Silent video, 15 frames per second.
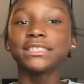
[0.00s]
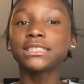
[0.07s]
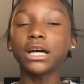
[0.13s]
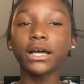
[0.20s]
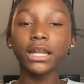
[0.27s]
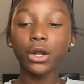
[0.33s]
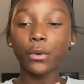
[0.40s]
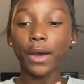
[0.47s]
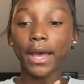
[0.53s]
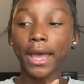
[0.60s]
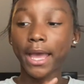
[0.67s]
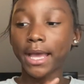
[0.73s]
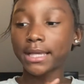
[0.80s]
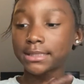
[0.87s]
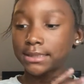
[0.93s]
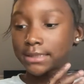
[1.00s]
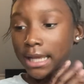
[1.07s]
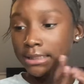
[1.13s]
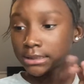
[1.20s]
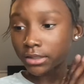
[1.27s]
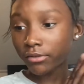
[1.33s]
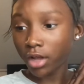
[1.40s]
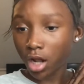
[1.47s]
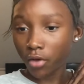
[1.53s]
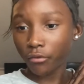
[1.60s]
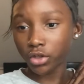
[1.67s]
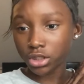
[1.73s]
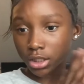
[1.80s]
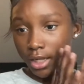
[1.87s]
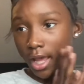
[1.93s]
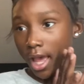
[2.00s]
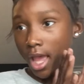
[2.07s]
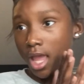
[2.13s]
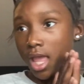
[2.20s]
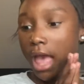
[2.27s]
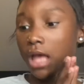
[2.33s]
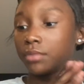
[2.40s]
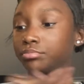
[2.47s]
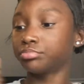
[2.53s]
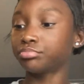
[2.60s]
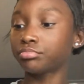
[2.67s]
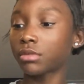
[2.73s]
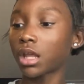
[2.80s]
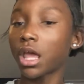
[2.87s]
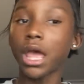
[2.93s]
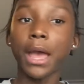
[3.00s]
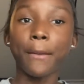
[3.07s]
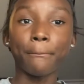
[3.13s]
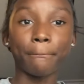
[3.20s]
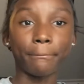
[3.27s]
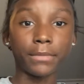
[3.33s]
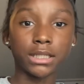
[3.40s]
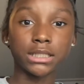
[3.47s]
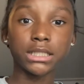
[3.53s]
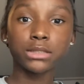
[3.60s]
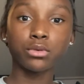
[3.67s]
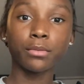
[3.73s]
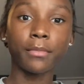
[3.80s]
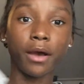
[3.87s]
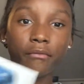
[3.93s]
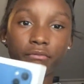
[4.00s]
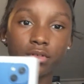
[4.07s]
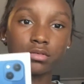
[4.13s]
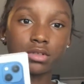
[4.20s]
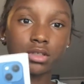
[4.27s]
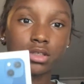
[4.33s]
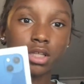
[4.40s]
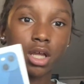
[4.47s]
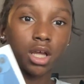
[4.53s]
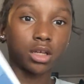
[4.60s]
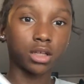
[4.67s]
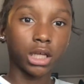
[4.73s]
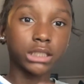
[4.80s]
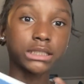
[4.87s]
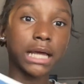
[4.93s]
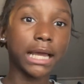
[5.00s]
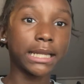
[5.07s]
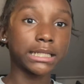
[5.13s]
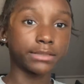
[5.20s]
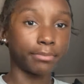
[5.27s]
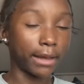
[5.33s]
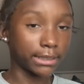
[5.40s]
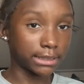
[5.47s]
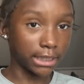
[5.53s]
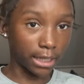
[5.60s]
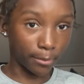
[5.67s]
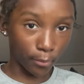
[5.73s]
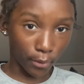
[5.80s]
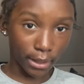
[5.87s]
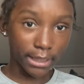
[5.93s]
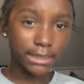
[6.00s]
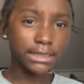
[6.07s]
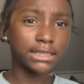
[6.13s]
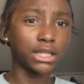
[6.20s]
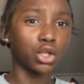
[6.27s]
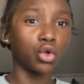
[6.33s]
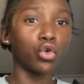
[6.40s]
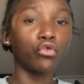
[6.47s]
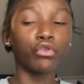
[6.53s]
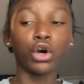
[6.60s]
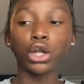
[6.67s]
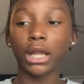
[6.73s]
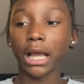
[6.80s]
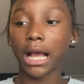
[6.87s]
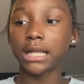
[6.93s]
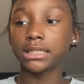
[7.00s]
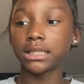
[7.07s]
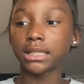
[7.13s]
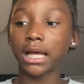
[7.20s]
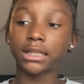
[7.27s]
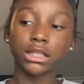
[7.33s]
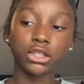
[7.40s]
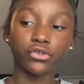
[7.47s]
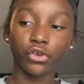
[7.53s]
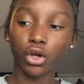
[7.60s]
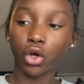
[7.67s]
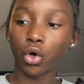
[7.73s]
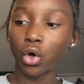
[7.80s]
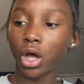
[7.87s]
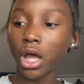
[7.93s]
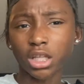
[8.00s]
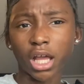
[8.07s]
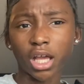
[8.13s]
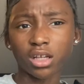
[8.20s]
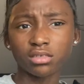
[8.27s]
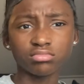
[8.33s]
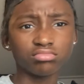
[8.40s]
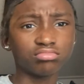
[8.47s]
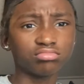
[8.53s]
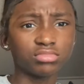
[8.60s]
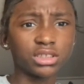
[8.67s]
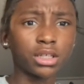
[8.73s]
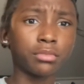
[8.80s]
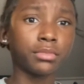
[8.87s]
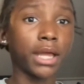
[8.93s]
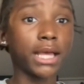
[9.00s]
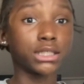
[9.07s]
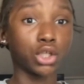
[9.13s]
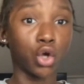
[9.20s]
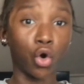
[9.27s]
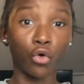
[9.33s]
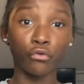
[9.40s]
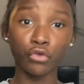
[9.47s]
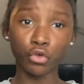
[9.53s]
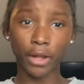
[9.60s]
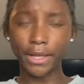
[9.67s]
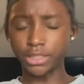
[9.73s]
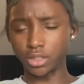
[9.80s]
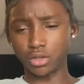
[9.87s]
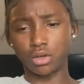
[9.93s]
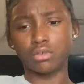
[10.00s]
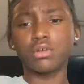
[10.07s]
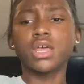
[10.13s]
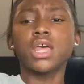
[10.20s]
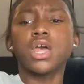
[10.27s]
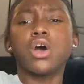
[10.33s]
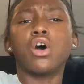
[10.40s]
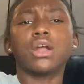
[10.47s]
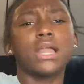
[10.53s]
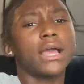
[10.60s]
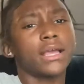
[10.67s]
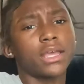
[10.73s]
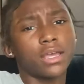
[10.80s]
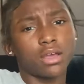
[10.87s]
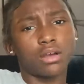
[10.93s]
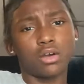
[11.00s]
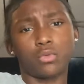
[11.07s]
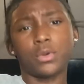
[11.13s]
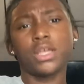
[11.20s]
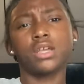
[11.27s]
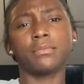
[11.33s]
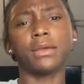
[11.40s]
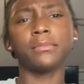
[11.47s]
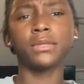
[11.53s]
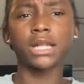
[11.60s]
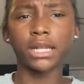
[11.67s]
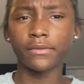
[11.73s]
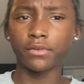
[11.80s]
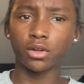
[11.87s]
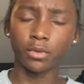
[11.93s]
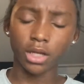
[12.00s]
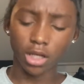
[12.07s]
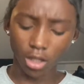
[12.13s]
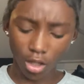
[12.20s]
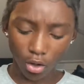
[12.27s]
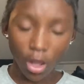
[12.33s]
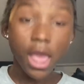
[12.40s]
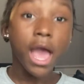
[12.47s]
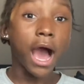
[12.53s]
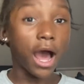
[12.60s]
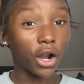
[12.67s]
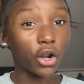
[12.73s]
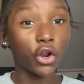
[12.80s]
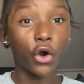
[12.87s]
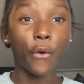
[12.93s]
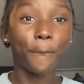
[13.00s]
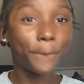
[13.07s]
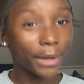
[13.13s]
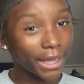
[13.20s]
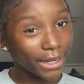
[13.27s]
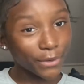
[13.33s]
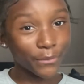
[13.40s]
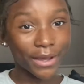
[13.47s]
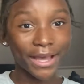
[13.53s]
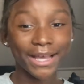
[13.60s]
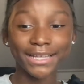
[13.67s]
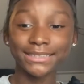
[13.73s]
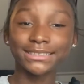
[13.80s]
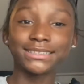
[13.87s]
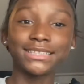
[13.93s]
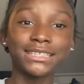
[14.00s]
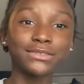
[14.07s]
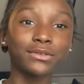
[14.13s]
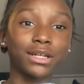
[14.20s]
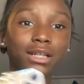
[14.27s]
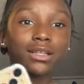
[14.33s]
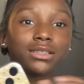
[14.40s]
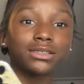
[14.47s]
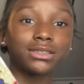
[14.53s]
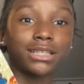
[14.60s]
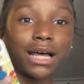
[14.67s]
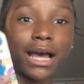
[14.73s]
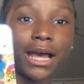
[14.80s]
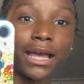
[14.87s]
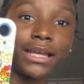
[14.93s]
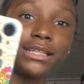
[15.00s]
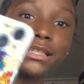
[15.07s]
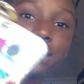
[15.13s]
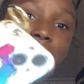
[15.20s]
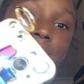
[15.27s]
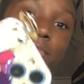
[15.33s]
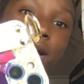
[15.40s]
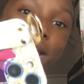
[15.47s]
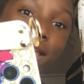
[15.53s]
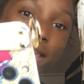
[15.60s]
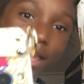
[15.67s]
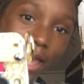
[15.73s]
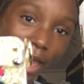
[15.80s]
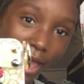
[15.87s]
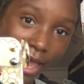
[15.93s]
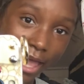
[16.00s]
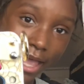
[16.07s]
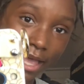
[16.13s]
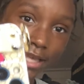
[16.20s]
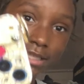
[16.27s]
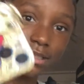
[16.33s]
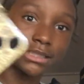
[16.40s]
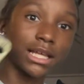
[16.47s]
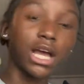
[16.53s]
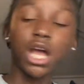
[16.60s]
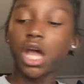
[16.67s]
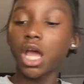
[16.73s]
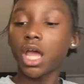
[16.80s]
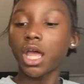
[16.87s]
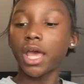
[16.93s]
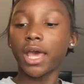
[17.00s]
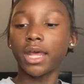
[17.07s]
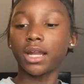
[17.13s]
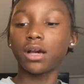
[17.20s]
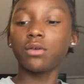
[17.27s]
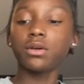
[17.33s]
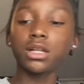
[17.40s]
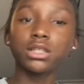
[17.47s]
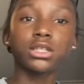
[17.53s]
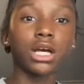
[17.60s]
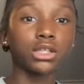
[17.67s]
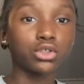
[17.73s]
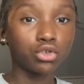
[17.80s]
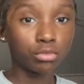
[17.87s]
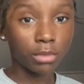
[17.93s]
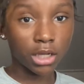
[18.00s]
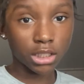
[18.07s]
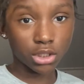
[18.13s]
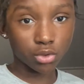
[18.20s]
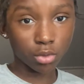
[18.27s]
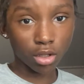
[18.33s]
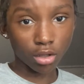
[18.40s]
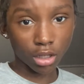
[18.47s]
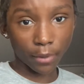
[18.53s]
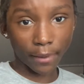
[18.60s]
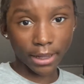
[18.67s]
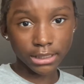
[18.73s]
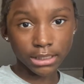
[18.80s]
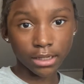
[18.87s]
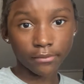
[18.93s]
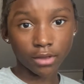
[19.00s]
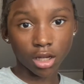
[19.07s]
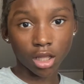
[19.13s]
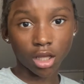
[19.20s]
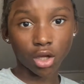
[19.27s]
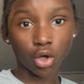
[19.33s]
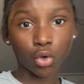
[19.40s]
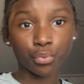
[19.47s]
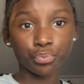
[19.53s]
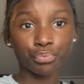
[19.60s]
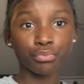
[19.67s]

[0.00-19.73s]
So anyways, that's the video for today, and this is what my phone looks like. It's not in its box anymore. This is a new phone. Like, I just got this phone, like, a few days ago. Or, like, a week. Maybe not even a week ago. I don't know. But, anyways, this is what it looks like. This is my case. And I don't want to talk too much. We're going to get right into the video.